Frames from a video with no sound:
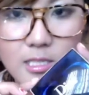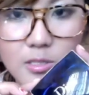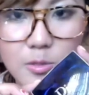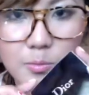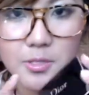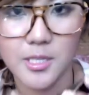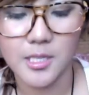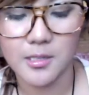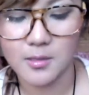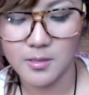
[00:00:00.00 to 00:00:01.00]
it's so
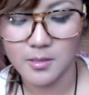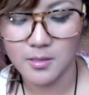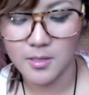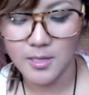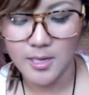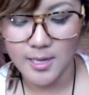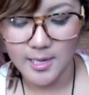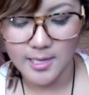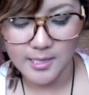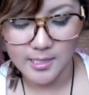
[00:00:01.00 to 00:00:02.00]
pretty.
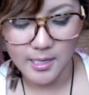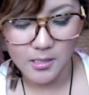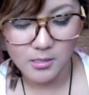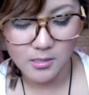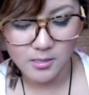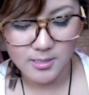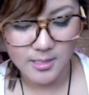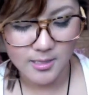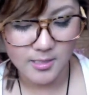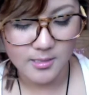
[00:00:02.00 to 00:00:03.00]
And the color looks
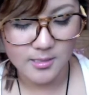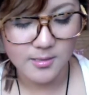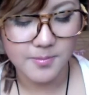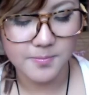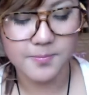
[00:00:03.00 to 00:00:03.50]
like this.